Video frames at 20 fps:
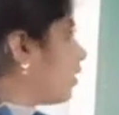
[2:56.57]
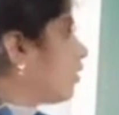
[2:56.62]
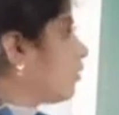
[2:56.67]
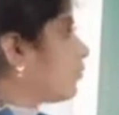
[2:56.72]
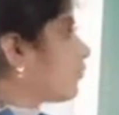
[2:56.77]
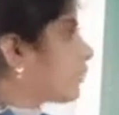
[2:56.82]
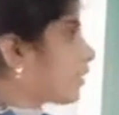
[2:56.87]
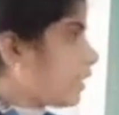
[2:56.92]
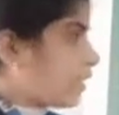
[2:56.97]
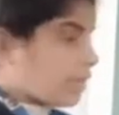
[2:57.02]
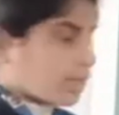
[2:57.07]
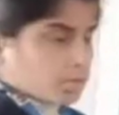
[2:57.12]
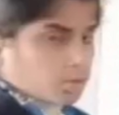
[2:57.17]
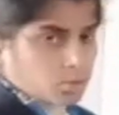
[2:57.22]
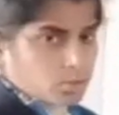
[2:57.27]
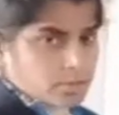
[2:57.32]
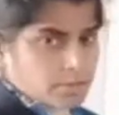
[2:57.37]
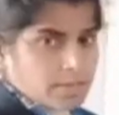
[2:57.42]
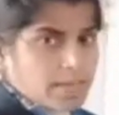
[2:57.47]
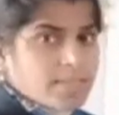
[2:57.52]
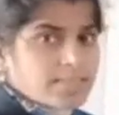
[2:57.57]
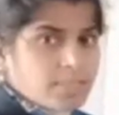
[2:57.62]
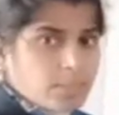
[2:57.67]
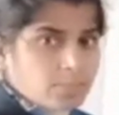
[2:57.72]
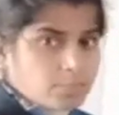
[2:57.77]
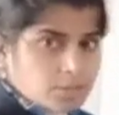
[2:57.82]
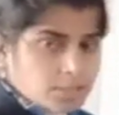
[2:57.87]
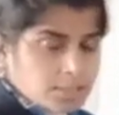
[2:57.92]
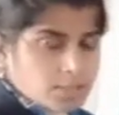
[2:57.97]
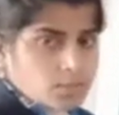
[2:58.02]
free electrons. A
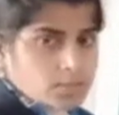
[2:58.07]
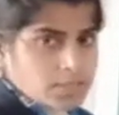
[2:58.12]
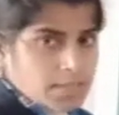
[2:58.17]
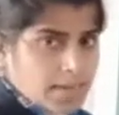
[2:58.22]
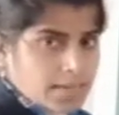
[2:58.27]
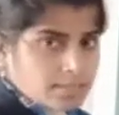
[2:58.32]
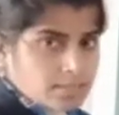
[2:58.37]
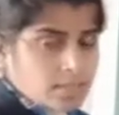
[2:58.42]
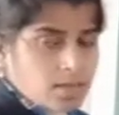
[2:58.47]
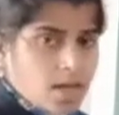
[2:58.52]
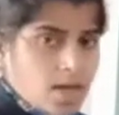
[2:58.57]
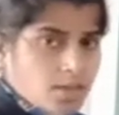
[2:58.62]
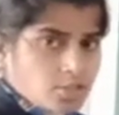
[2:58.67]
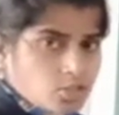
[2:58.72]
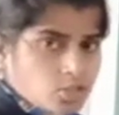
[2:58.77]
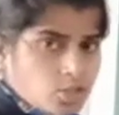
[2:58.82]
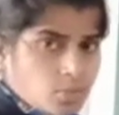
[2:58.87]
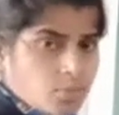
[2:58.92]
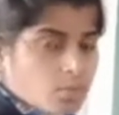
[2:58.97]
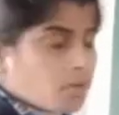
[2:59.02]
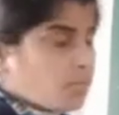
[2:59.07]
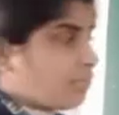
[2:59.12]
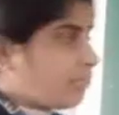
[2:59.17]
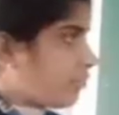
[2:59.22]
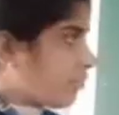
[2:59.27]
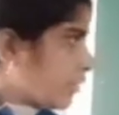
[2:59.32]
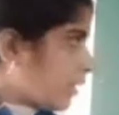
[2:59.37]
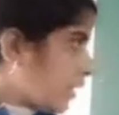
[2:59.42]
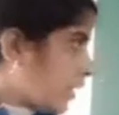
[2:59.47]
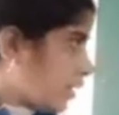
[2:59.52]
substance which has a large number of
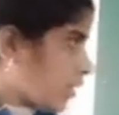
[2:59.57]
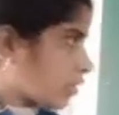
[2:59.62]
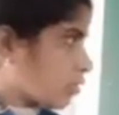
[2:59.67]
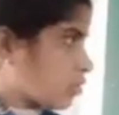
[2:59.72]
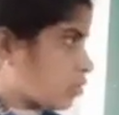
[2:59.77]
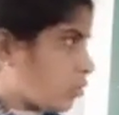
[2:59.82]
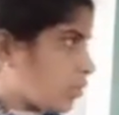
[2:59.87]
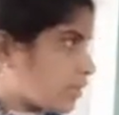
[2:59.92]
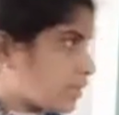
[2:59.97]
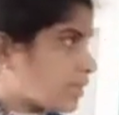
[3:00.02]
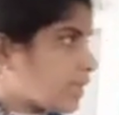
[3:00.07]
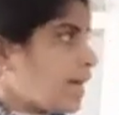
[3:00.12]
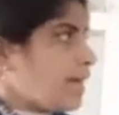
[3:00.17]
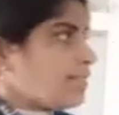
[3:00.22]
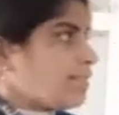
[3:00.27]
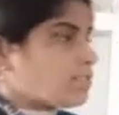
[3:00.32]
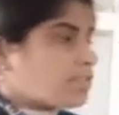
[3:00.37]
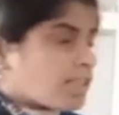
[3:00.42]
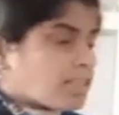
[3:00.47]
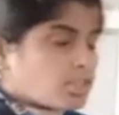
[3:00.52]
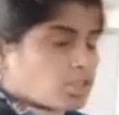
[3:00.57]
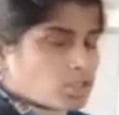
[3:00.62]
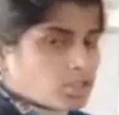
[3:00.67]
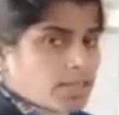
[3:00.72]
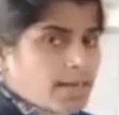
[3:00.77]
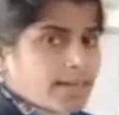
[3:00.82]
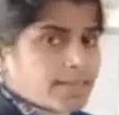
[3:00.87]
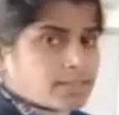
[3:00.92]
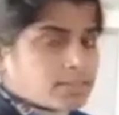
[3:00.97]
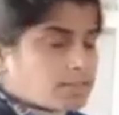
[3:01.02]
free electrons, such
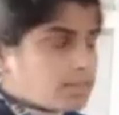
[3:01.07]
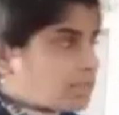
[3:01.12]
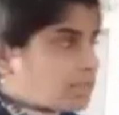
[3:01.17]
that